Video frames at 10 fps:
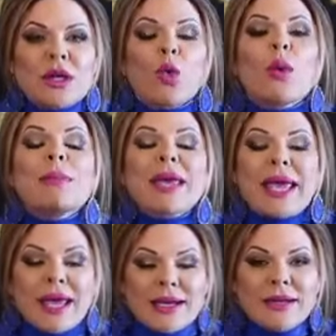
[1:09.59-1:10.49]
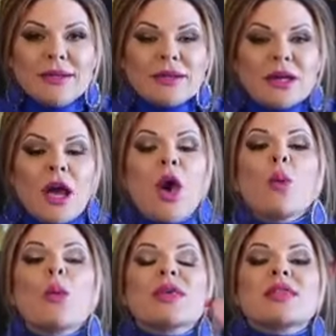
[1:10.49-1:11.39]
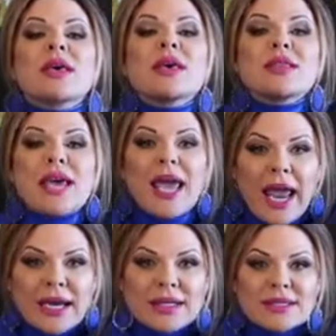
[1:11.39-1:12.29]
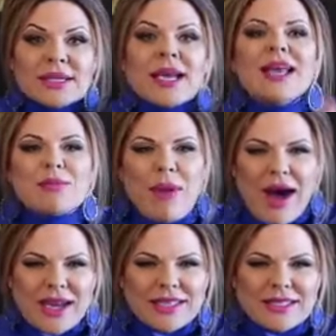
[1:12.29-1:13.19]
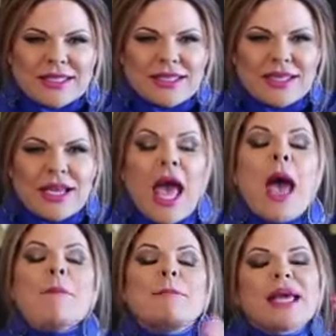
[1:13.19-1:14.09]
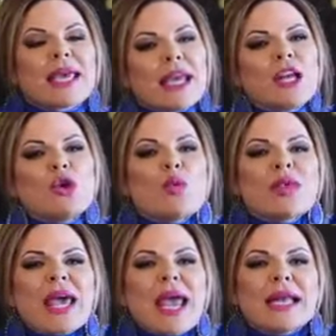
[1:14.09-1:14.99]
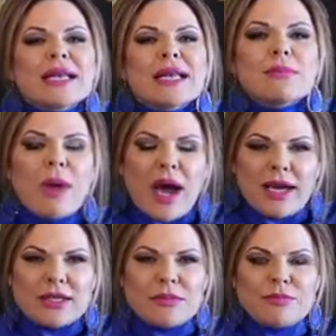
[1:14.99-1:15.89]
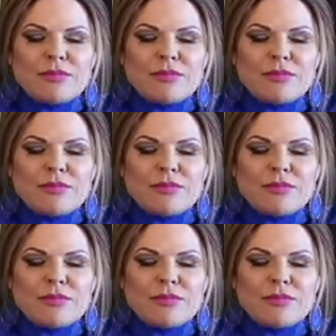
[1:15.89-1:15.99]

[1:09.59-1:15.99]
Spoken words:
We begin with the end in mind. Begin with the end in mind.